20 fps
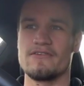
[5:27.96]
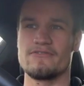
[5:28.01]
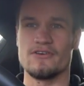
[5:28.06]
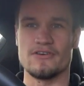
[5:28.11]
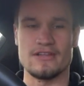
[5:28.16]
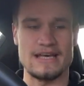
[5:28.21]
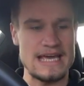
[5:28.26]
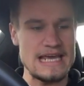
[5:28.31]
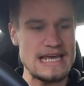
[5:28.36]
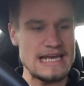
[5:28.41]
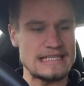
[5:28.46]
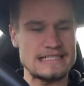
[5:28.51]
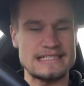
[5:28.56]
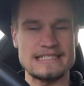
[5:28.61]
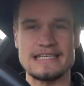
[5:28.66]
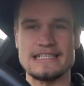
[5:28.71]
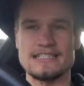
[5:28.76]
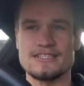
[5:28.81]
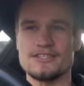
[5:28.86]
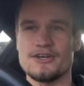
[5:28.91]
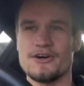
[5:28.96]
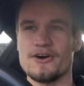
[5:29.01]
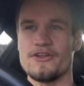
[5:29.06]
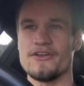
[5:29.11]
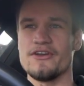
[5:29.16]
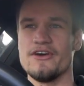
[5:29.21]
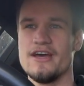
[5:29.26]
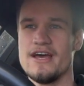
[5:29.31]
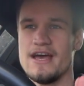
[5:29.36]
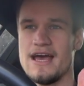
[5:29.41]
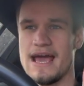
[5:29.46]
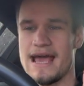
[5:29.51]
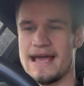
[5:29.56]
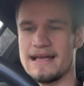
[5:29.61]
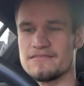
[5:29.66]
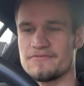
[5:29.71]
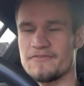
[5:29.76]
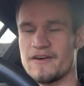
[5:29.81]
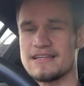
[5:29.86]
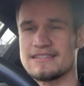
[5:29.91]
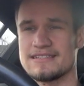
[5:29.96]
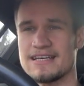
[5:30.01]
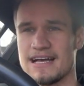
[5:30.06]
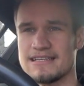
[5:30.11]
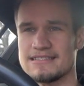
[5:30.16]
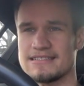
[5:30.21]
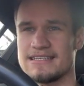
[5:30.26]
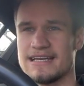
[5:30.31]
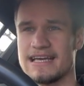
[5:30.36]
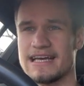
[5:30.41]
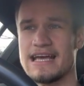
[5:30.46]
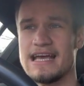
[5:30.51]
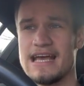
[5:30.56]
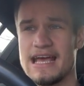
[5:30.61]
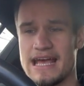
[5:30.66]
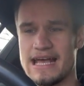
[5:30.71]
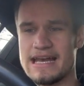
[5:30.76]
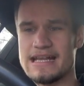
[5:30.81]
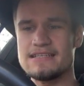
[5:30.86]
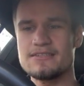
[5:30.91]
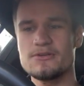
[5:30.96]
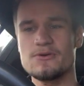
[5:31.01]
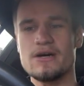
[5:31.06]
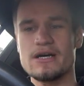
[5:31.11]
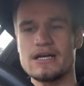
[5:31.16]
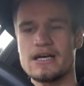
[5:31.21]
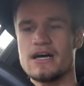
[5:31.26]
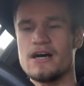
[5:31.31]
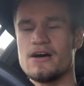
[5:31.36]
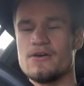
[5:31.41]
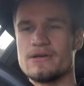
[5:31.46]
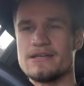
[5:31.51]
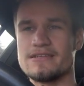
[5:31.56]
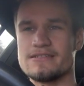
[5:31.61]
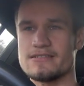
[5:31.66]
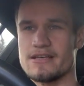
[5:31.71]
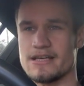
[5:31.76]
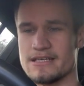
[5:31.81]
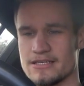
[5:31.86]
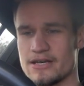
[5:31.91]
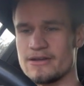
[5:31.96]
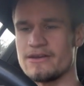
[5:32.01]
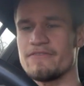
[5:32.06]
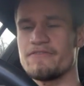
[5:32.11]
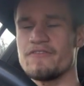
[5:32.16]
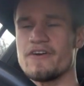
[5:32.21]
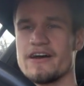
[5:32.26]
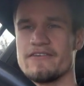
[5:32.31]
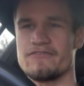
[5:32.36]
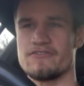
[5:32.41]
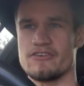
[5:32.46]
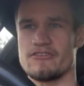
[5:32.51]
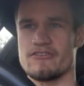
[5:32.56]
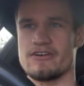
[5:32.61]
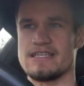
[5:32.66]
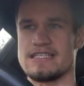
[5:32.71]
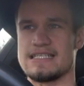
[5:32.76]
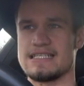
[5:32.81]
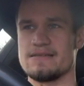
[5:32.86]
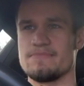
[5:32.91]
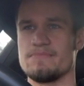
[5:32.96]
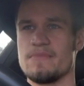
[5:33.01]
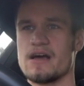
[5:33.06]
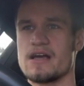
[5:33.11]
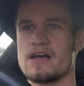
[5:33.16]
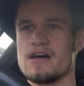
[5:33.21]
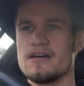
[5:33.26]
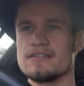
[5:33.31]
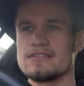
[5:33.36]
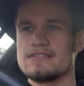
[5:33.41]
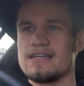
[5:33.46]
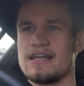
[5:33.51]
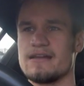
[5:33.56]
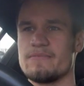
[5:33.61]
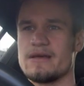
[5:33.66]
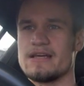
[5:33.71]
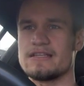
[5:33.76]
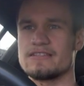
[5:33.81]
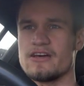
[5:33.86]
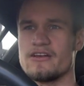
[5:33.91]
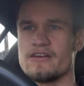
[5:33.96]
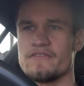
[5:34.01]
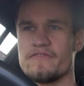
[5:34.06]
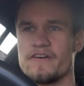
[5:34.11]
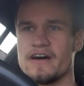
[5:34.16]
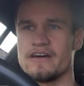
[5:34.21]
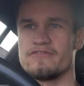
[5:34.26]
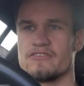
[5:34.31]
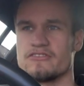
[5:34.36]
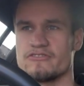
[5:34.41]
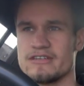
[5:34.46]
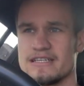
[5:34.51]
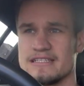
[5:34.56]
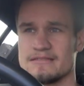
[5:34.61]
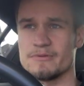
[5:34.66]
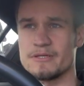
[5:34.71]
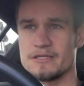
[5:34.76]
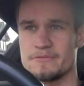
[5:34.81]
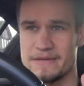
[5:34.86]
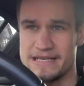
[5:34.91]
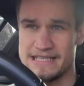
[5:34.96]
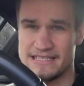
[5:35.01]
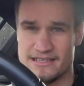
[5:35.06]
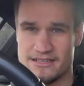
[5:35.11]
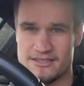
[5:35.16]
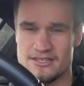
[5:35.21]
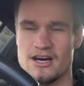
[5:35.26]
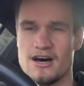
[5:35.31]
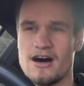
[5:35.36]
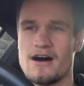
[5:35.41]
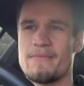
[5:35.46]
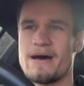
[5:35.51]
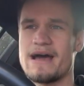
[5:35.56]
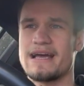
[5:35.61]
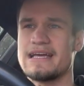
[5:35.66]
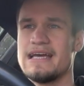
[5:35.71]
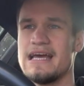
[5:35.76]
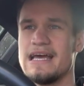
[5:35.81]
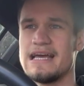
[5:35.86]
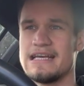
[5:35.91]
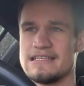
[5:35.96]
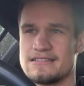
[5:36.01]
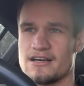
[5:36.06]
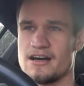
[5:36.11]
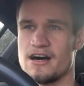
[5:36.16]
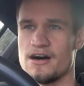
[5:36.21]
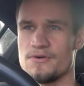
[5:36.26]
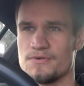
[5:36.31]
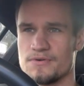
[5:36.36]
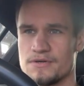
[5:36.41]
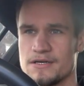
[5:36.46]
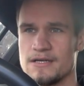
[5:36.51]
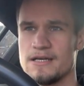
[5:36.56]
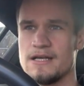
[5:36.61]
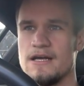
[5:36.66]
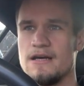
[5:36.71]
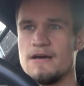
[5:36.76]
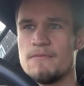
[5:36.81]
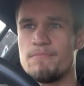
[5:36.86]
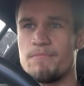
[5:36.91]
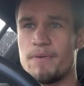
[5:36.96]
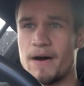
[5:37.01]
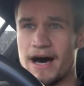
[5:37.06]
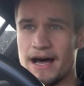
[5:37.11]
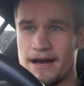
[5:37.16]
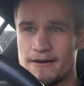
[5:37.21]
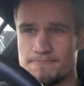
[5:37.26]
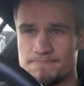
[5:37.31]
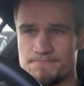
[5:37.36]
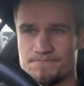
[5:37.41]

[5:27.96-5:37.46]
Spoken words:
Got the heated seats on. It's fantastic. It is quite cold. It's only 5 degrees. My car's telling me it's only 5 degrees, which means the tarmac is cold. But